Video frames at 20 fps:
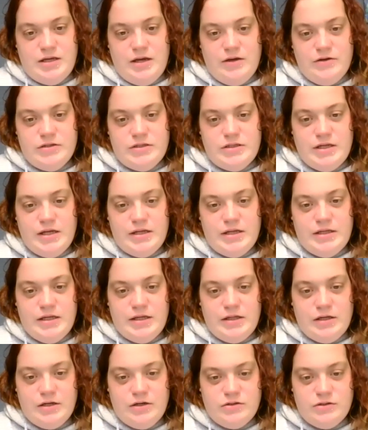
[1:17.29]
I was
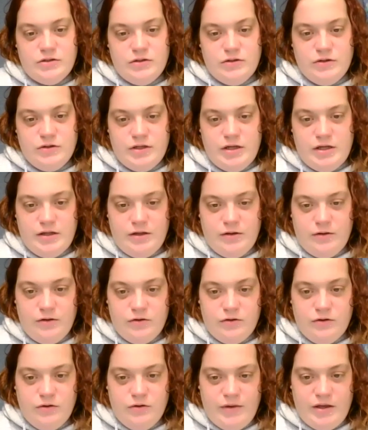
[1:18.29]
19 years old and a
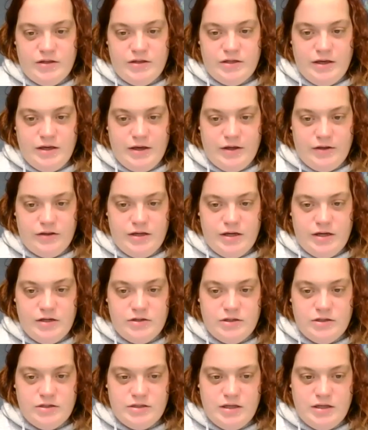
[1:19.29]
local mental health
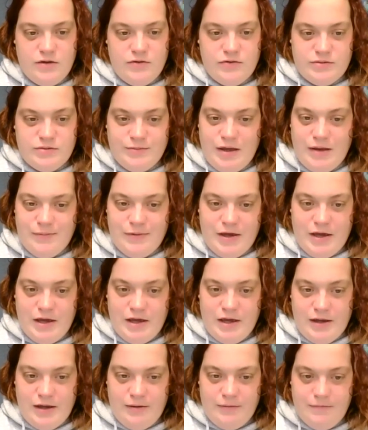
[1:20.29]
agency was my
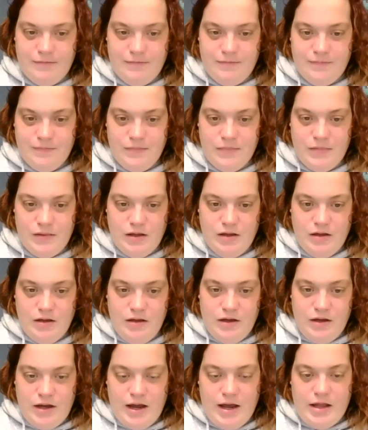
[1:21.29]
payee.
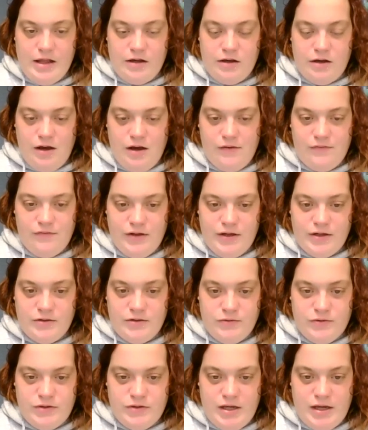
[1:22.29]
I had a conflict
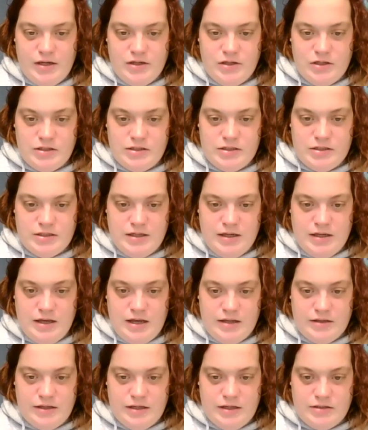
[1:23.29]
with the agency
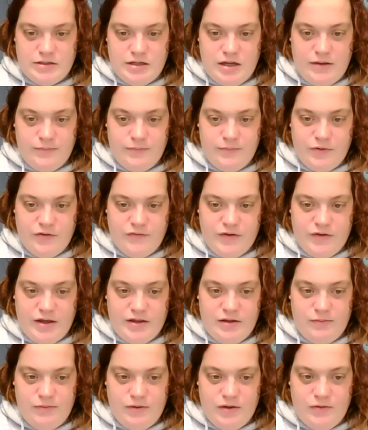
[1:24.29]
and they stopped
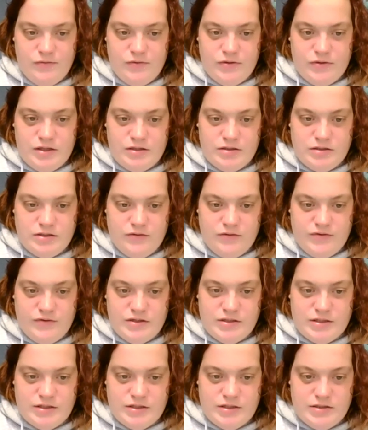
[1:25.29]
providing me with the
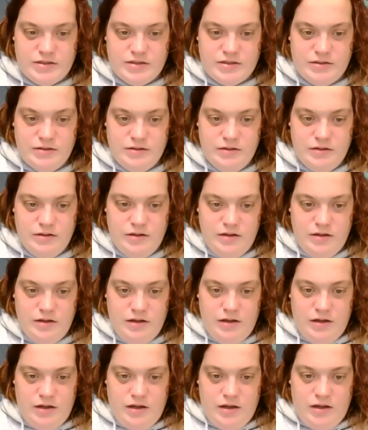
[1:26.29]
services.
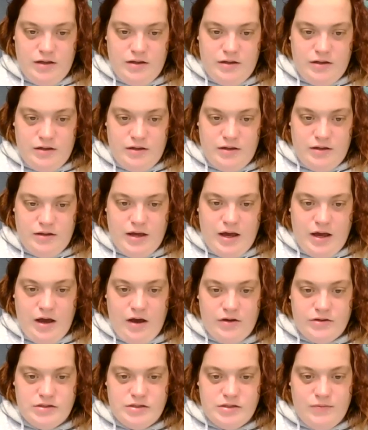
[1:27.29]
That
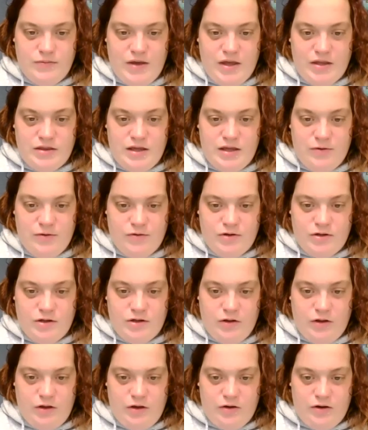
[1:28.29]
also meant they were no
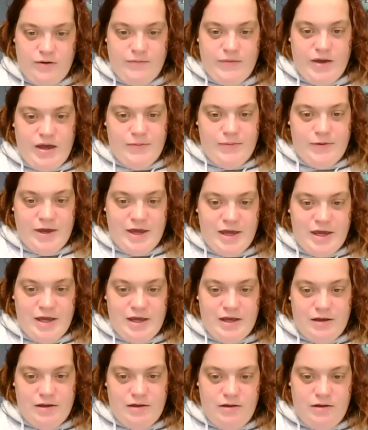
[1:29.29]
longer my
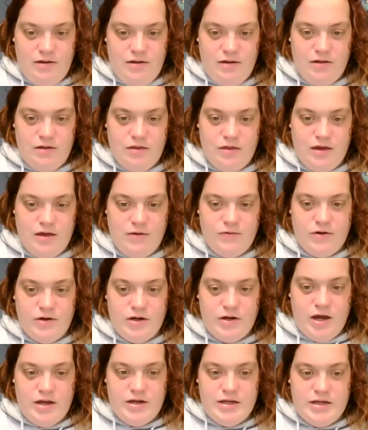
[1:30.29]
payee. They were
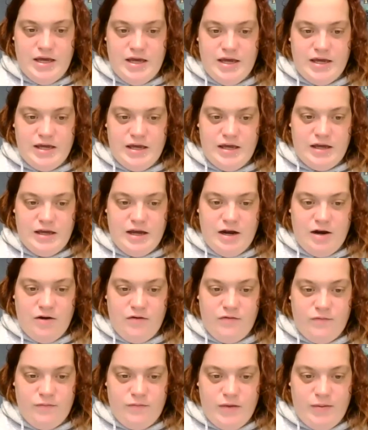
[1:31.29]
not taking care
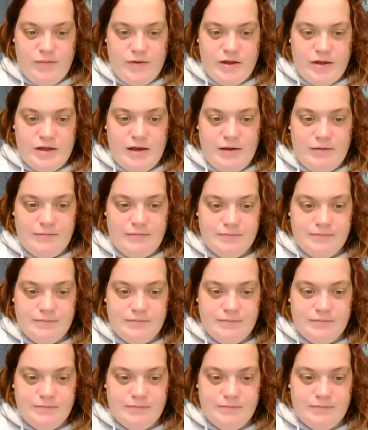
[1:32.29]
of my money.